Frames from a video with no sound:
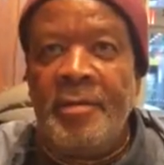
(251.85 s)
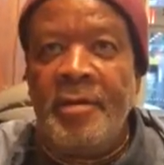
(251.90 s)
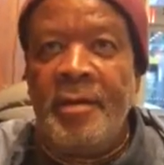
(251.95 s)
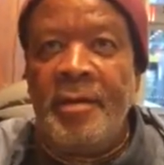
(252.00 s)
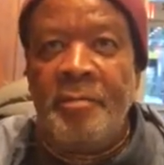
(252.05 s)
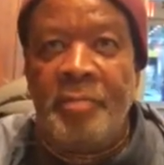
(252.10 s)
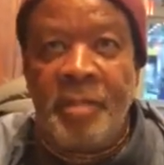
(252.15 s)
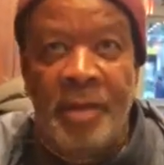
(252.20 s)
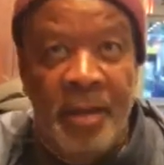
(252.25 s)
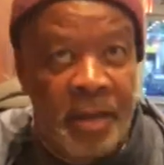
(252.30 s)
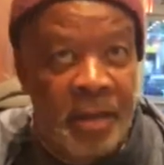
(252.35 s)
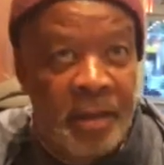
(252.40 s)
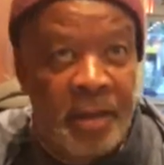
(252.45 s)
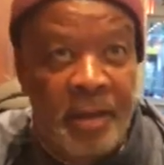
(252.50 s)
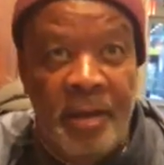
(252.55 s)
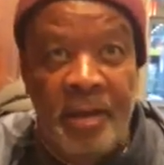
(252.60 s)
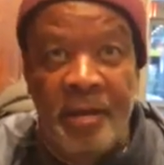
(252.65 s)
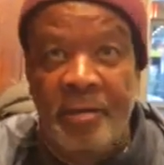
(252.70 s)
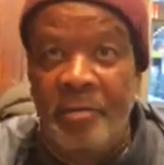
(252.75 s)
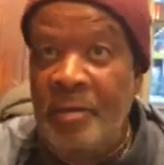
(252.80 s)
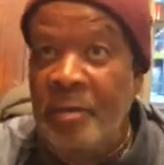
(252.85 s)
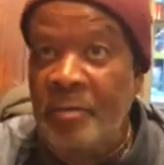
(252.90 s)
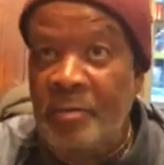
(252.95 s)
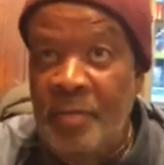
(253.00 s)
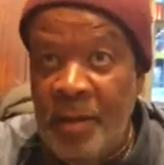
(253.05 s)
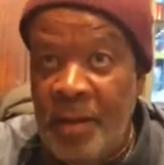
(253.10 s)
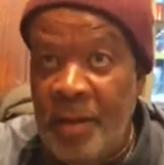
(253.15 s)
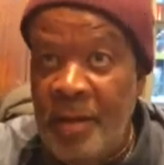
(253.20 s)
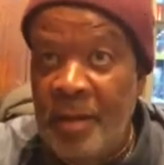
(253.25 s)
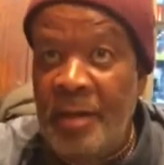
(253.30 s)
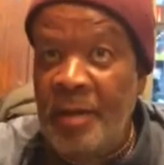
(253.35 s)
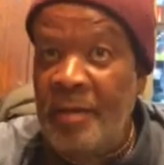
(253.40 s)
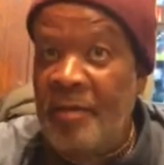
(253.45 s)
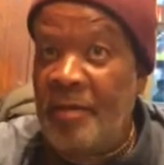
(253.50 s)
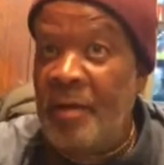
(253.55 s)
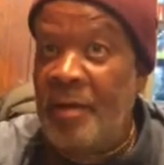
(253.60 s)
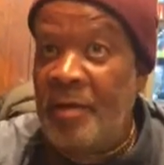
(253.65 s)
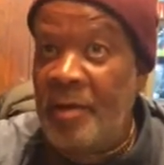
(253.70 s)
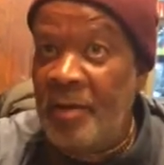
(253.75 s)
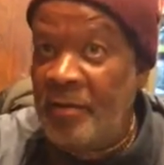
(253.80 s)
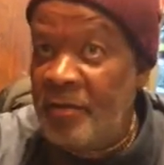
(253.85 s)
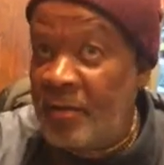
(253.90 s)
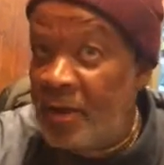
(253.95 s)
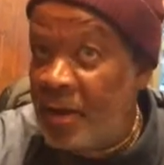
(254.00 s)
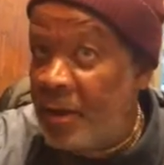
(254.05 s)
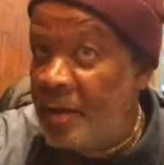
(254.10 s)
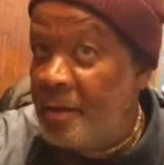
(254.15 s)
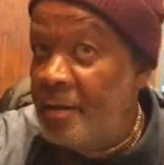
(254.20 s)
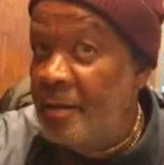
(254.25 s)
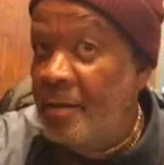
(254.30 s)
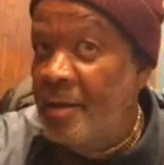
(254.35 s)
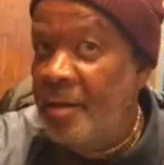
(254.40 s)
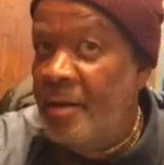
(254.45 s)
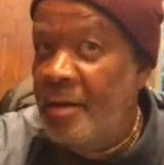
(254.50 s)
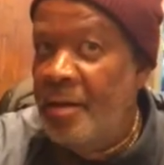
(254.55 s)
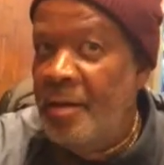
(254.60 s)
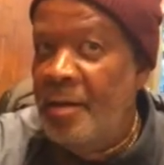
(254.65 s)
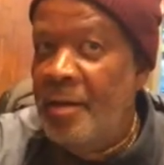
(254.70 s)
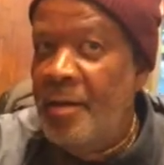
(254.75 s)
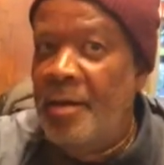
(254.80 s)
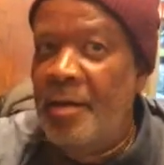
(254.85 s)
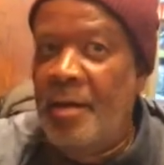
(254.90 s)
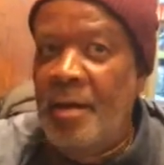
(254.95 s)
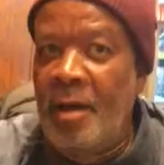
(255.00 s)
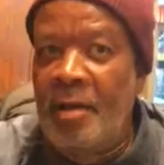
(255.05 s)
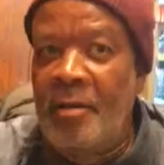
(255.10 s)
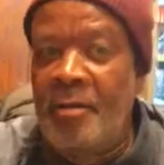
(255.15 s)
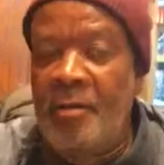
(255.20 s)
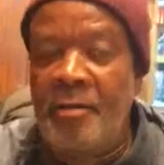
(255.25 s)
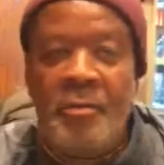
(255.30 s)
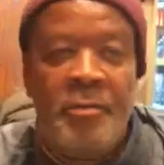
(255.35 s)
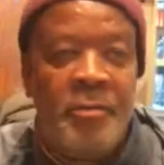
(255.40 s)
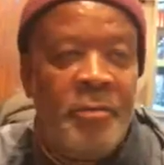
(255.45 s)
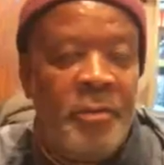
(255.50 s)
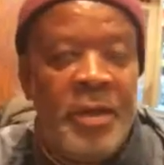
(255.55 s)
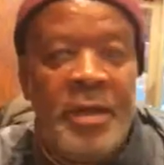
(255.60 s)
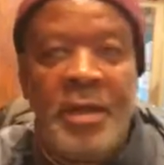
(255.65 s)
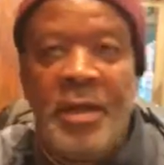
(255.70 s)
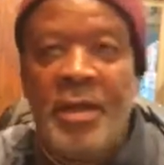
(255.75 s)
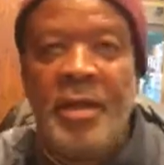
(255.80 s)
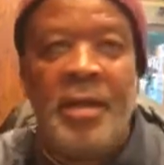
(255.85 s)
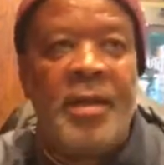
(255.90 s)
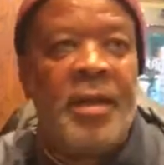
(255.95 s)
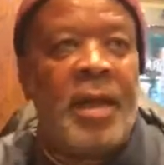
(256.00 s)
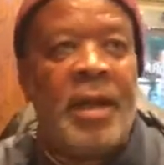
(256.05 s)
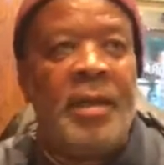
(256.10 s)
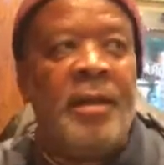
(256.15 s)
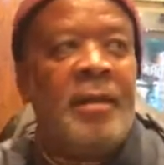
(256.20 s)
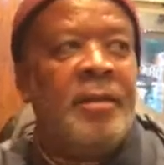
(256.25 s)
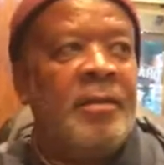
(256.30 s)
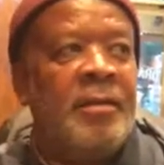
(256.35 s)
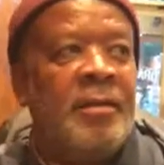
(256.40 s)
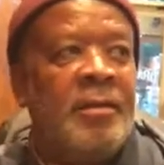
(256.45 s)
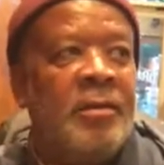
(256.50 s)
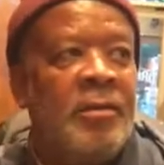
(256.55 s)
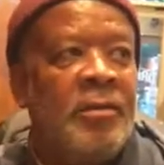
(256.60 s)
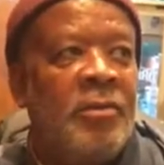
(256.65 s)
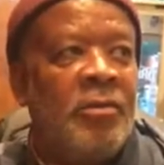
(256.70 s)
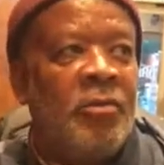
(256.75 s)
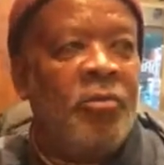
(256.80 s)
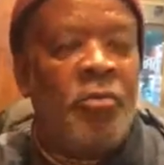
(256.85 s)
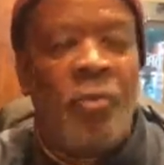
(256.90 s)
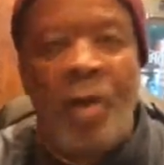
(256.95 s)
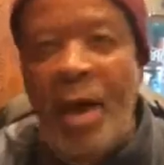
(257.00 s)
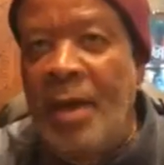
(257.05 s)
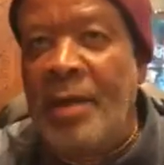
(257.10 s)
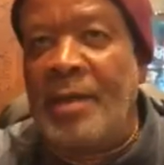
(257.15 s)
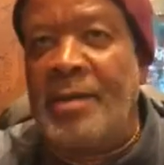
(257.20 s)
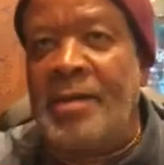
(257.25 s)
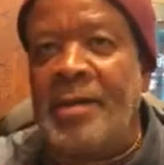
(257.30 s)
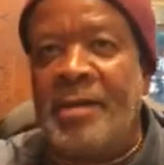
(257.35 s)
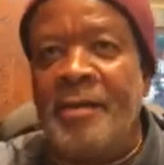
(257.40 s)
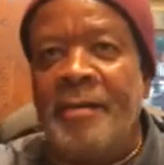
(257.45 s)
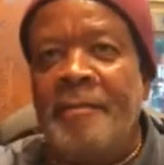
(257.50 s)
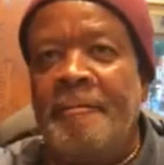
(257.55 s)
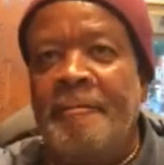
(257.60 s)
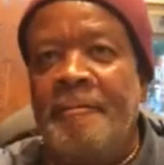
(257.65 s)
He played it, he said this key. And we did it like twice.